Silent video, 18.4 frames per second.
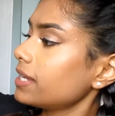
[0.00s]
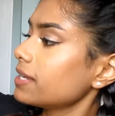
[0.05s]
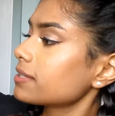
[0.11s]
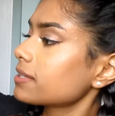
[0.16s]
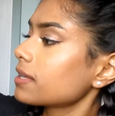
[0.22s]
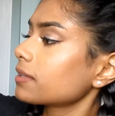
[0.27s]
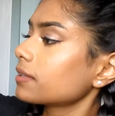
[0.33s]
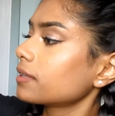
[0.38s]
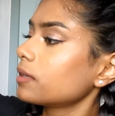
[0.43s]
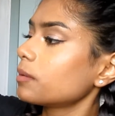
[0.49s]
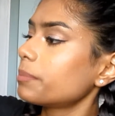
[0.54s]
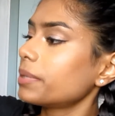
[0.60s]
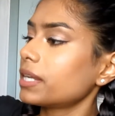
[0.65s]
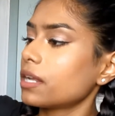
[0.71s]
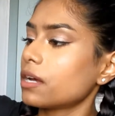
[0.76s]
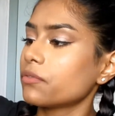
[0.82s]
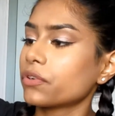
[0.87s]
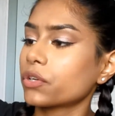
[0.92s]
is a little
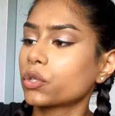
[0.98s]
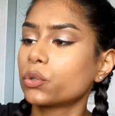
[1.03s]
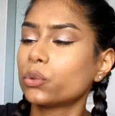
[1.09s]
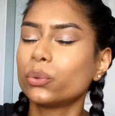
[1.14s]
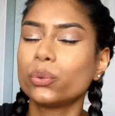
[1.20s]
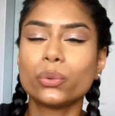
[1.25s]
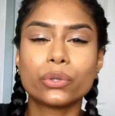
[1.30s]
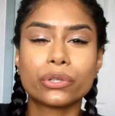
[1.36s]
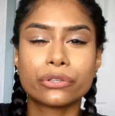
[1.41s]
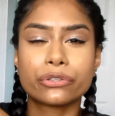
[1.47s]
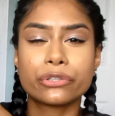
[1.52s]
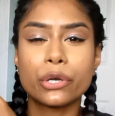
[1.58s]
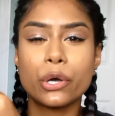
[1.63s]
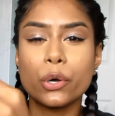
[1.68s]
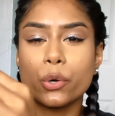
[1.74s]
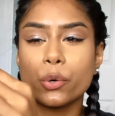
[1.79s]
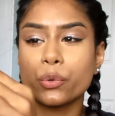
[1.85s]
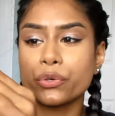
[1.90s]
bit of a cooler
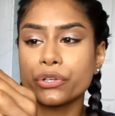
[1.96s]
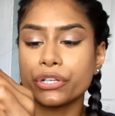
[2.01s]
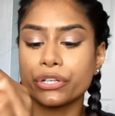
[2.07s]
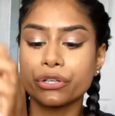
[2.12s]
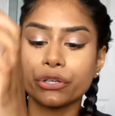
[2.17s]
toned